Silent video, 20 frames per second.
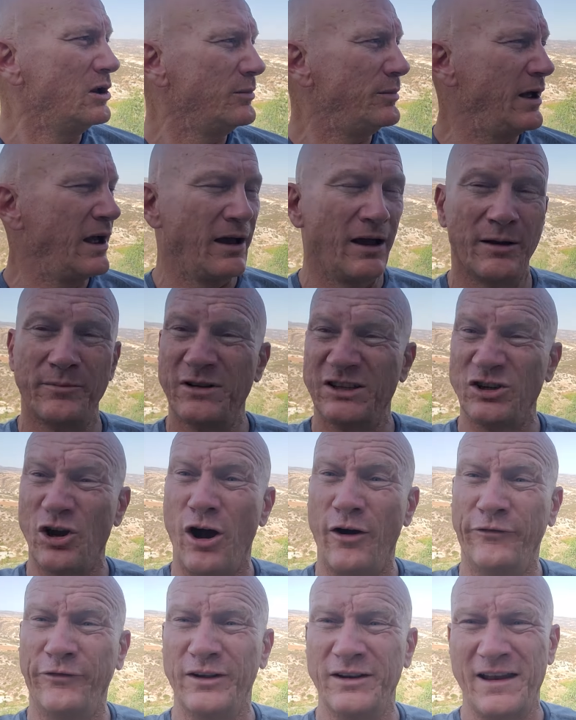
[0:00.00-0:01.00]
It's
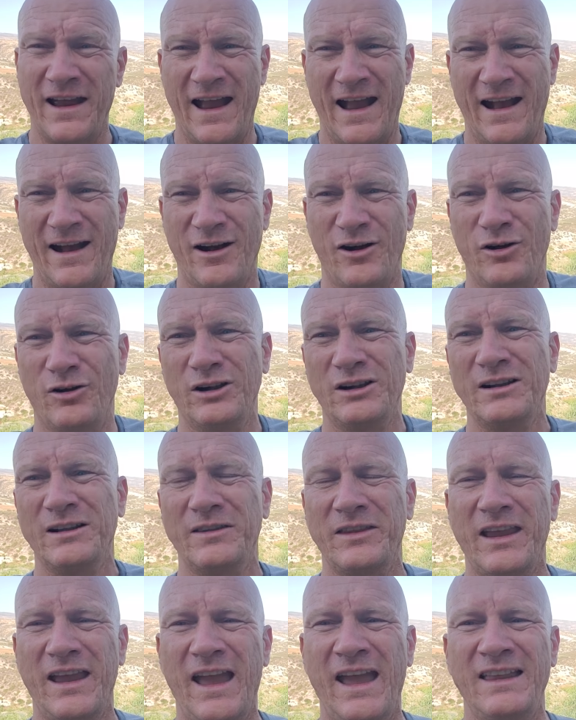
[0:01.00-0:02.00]
often how
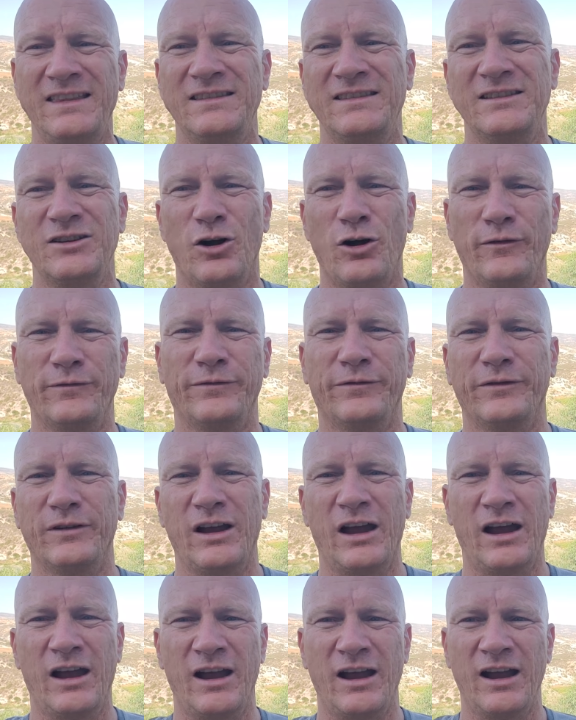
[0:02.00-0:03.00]
the end of
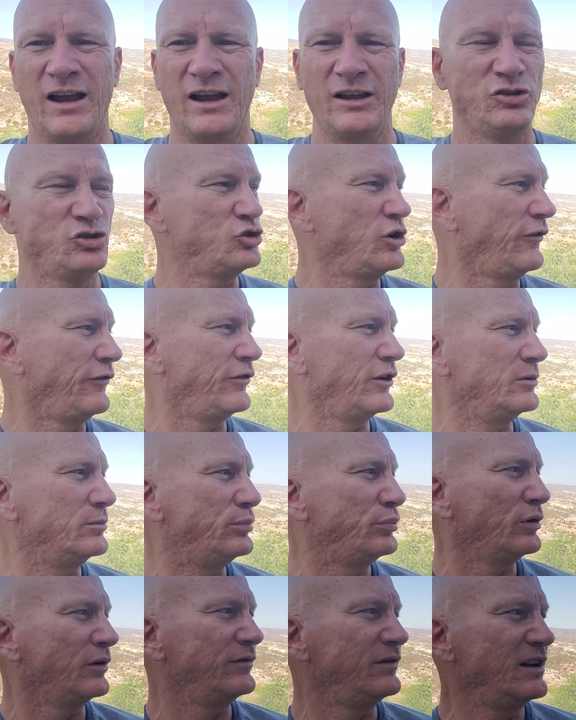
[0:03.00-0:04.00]
triff and
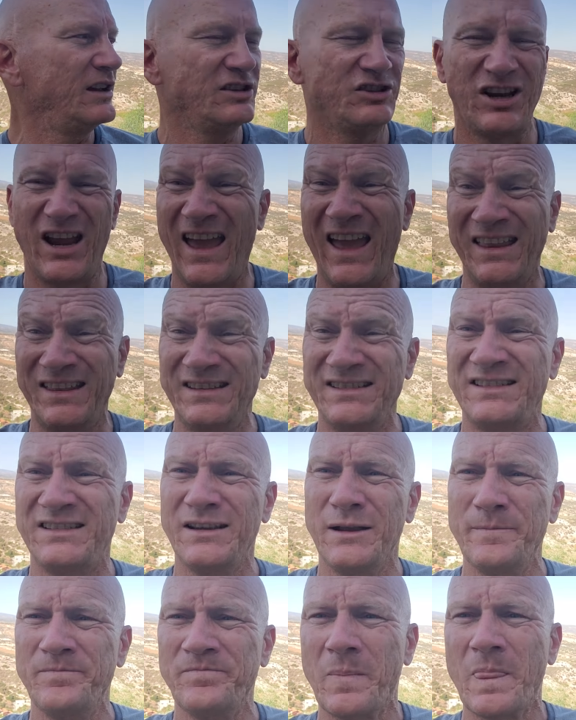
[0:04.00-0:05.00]
privilege ends,
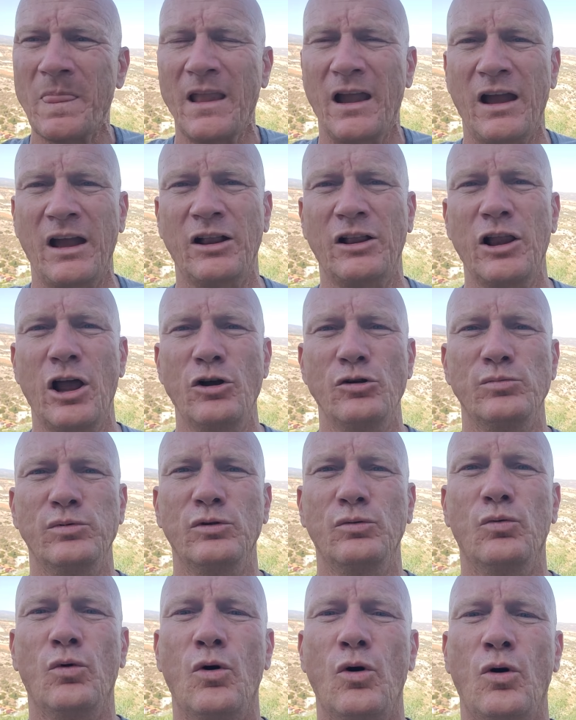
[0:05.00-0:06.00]
a
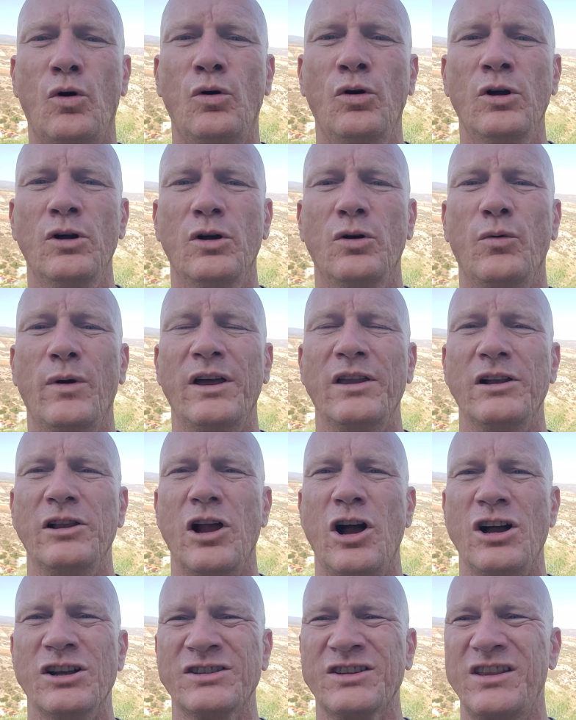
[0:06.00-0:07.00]
global war, where the
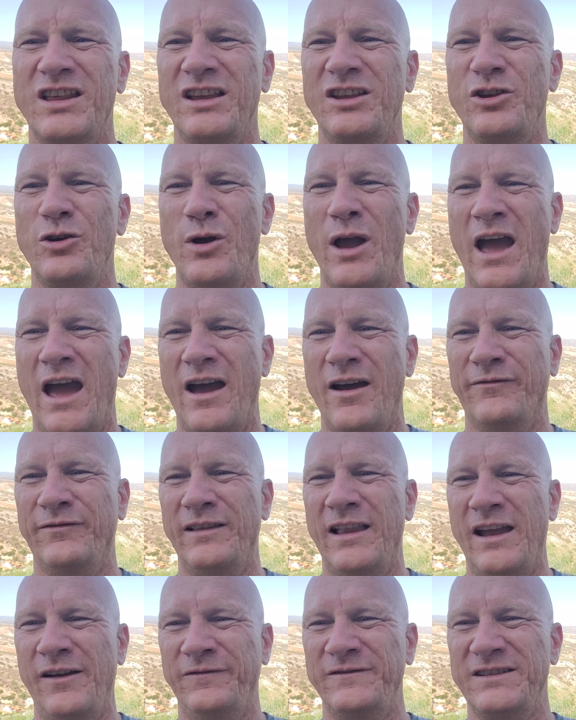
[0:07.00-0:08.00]
last thing you have
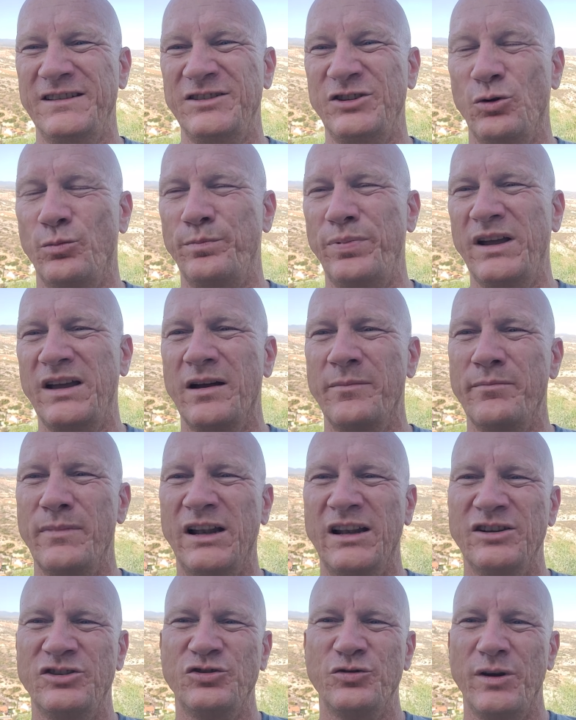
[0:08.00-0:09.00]
left is your bigger
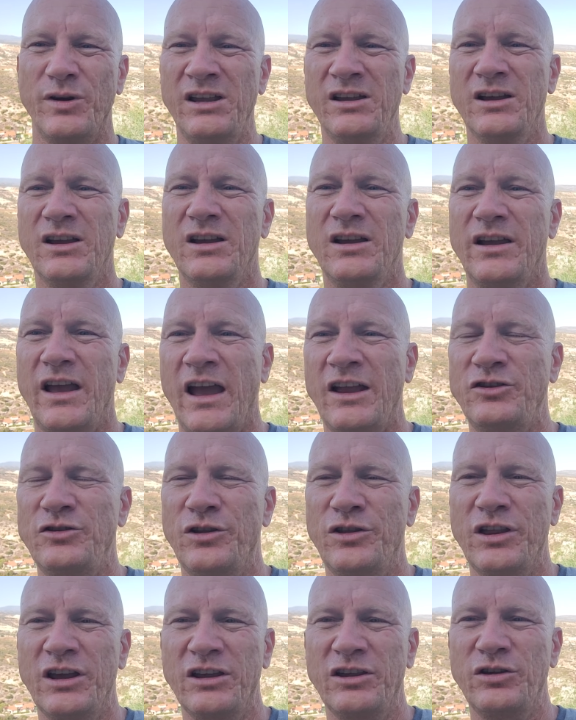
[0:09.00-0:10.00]
military, and you
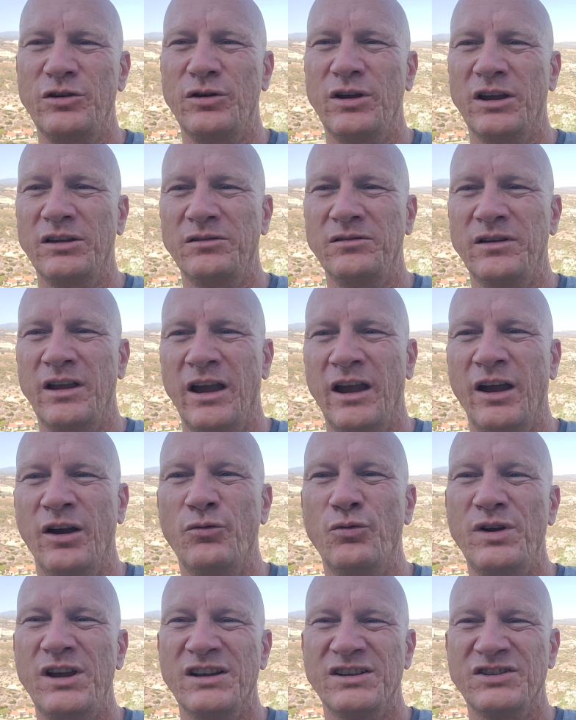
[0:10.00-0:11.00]
think you can
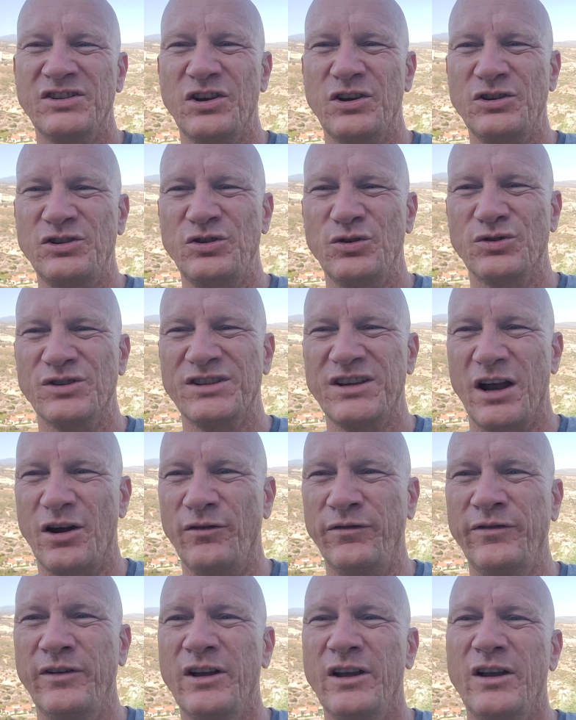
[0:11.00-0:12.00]
reassert
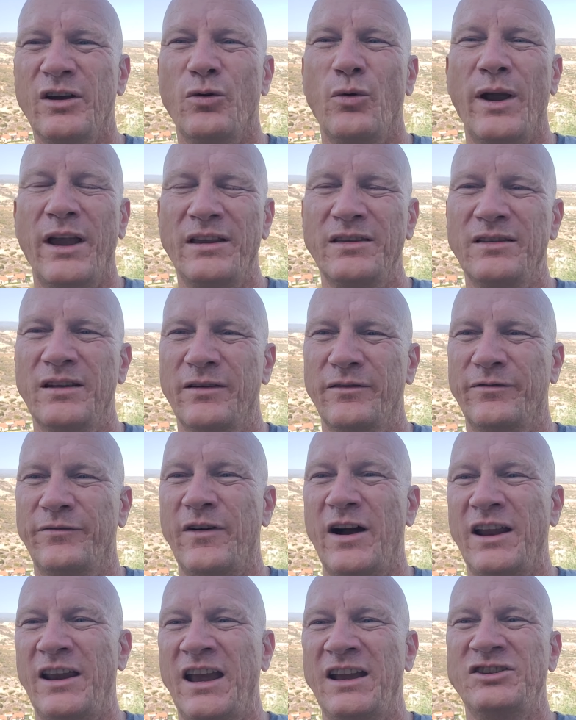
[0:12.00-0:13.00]
yourself when
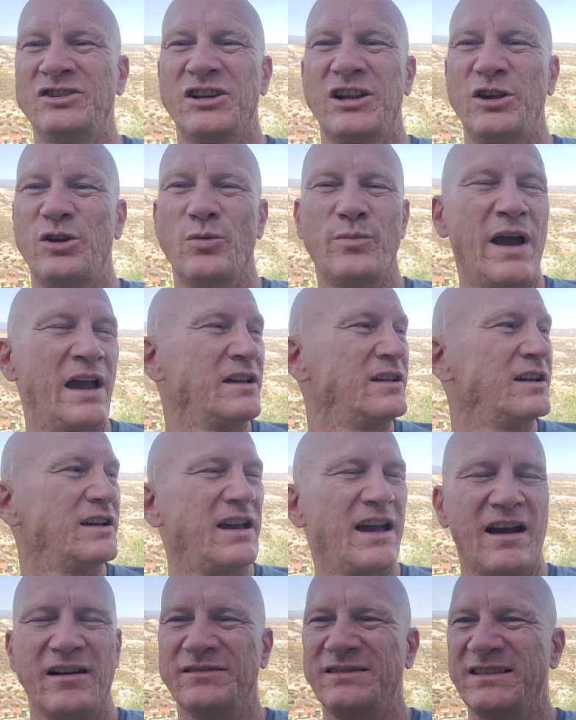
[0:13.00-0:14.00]
financially your bank
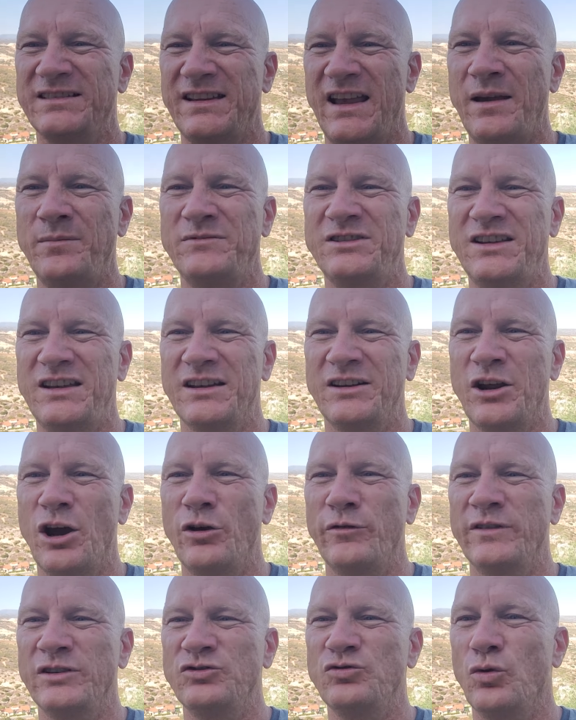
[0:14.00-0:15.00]
account is empty and
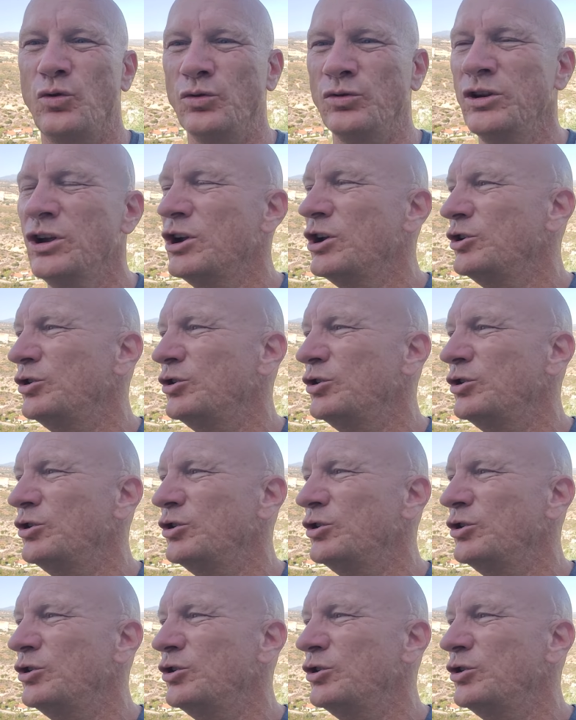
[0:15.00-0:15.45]
overdrawn.